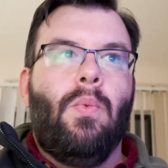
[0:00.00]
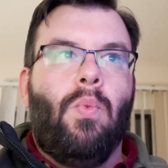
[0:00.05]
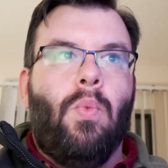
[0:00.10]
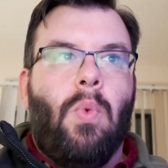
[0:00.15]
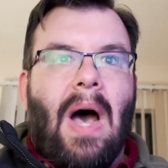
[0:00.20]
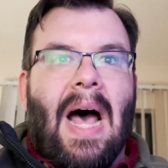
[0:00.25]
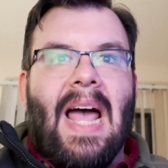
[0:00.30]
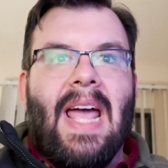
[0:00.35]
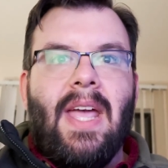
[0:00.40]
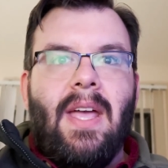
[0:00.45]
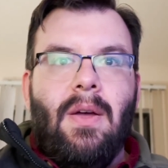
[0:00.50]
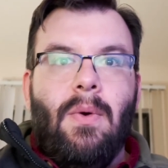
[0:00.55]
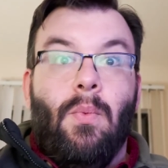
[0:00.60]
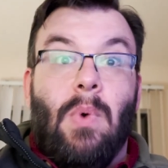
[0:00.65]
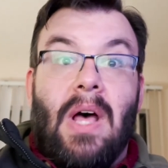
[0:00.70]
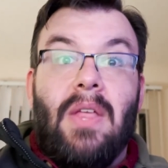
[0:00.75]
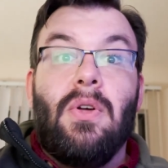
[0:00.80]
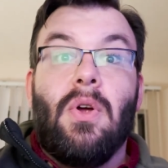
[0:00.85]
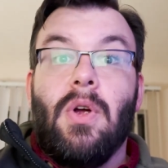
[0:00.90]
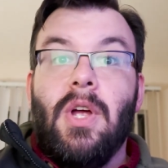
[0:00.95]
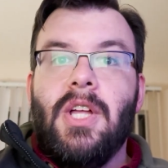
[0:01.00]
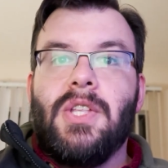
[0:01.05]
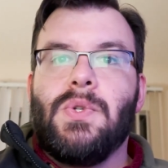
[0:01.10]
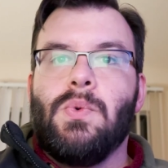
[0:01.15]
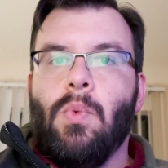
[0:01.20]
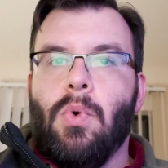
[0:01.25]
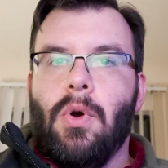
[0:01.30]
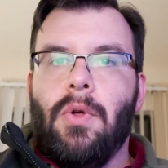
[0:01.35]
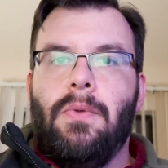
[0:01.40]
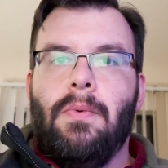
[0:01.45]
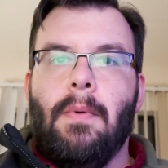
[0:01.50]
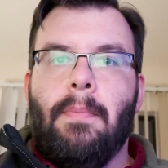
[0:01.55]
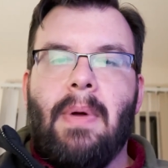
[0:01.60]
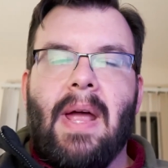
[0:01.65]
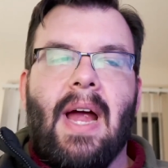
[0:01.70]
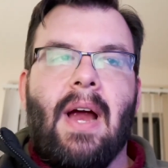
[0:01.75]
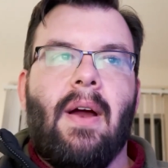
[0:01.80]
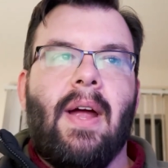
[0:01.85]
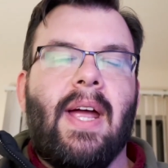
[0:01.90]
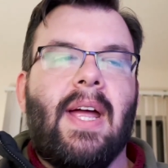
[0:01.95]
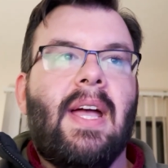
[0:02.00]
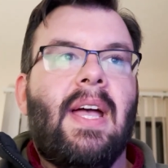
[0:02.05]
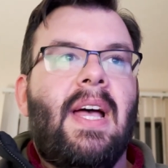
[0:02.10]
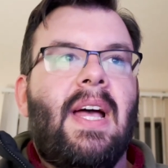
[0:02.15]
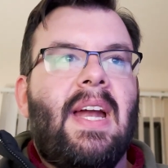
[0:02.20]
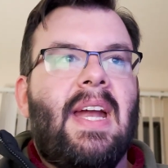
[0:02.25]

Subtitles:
whether it's worth repairing.